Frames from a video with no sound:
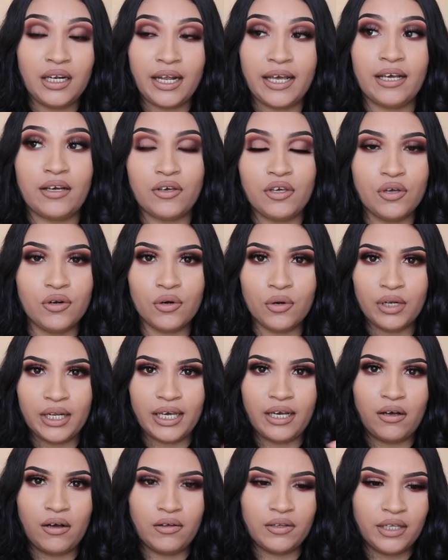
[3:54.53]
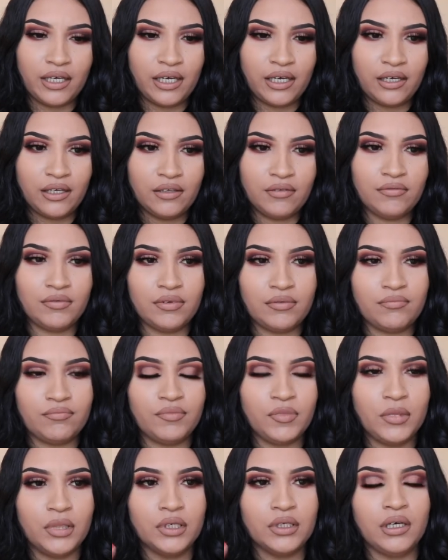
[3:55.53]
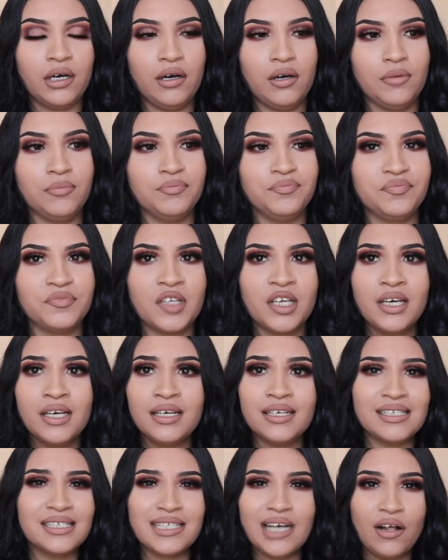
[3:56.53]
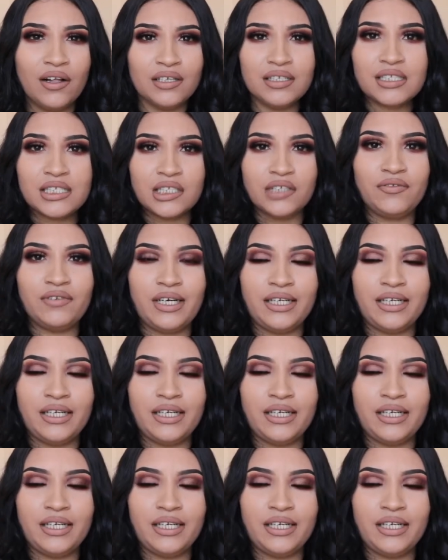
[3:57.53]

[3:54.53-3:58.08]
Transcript: Like, you know, like how Zelle and stuff,